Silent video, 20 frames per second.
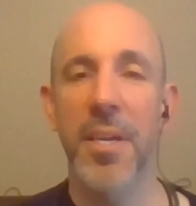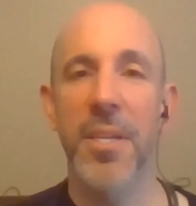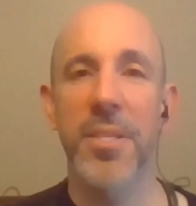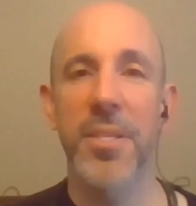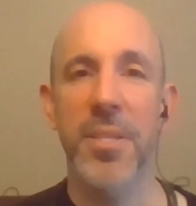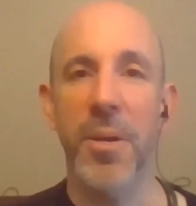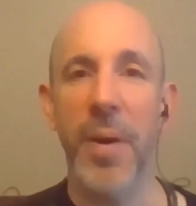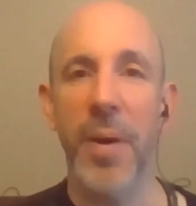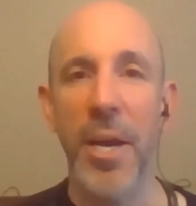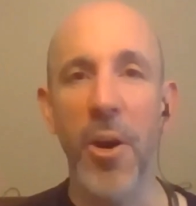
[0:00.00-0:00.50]

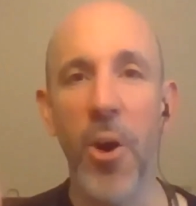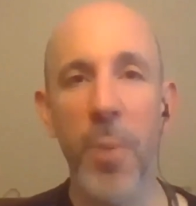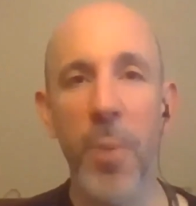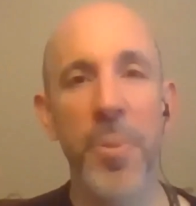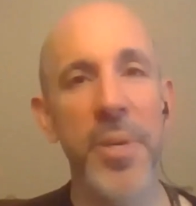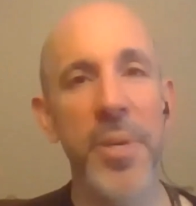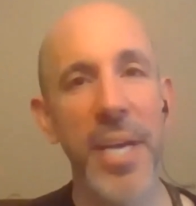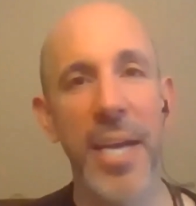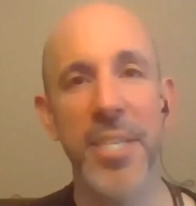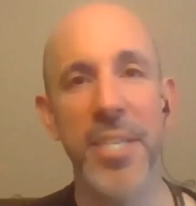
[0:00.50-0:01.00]
So I hope you
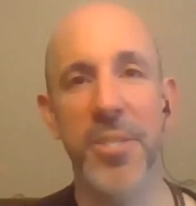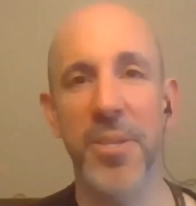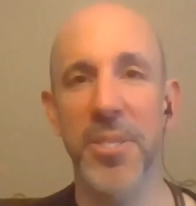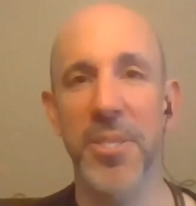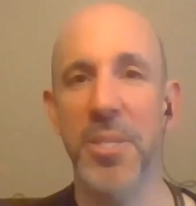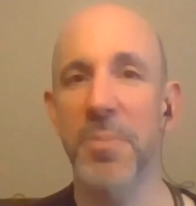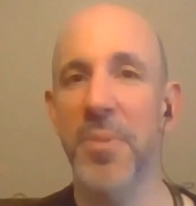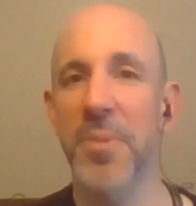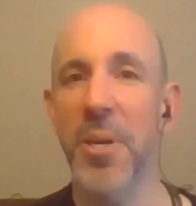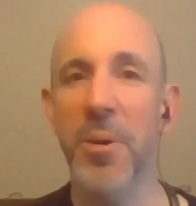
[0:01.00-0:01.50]
guys took
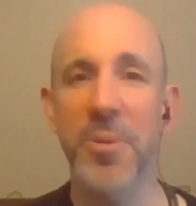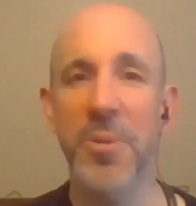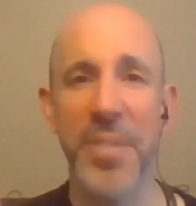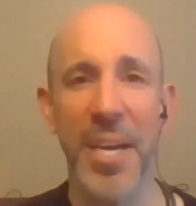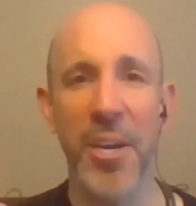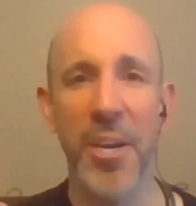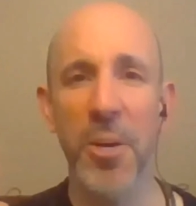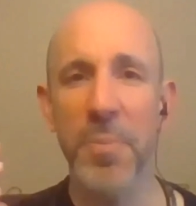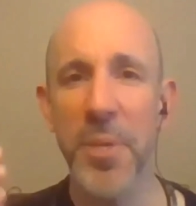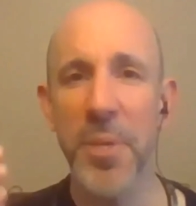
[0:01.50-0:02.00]
some notes. I
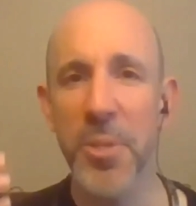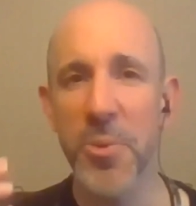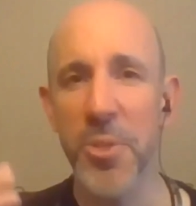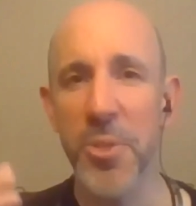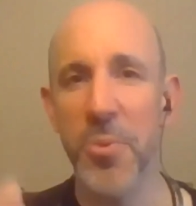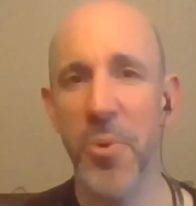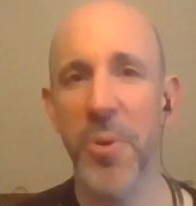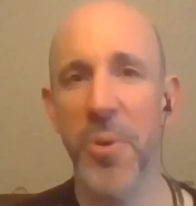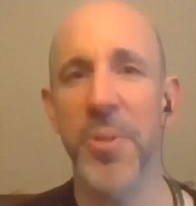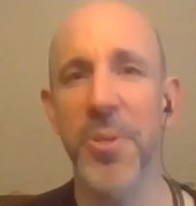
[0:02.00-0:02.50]
hope this was
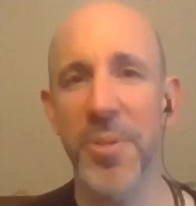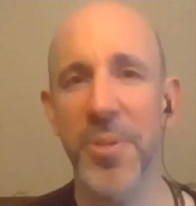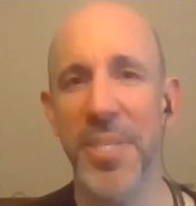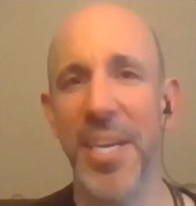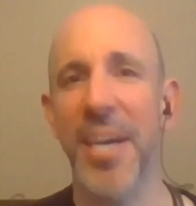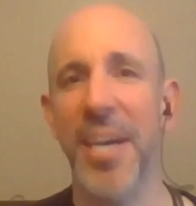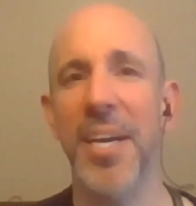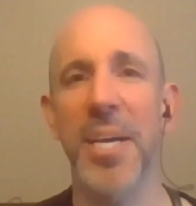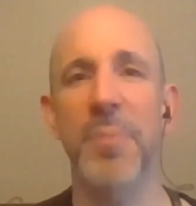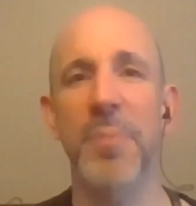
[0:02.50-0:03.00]
worth your
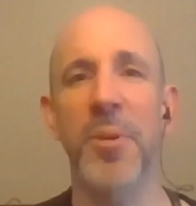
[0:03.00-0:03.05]
time.